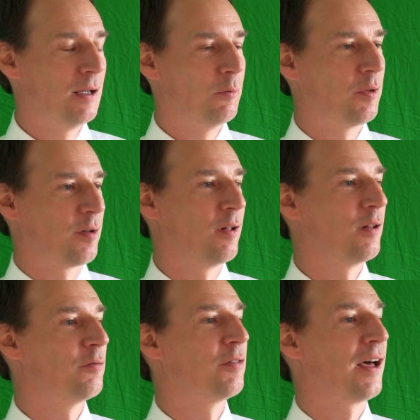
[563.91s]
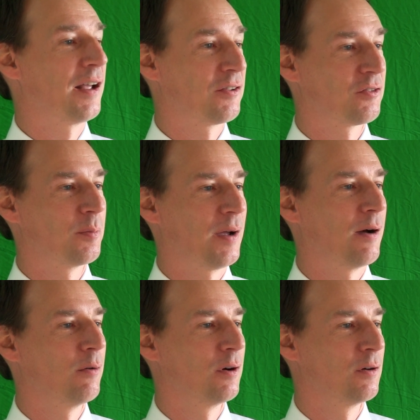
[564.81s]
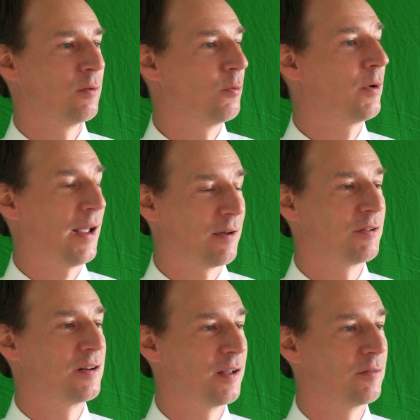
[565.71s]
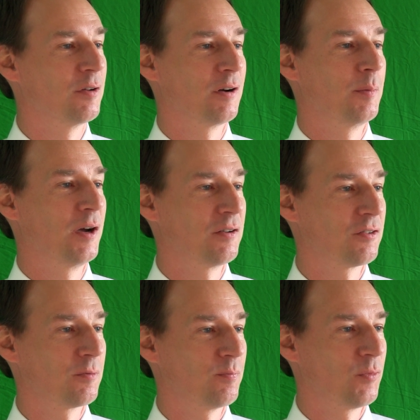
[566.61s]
With all of that extra power, we haven't done very much.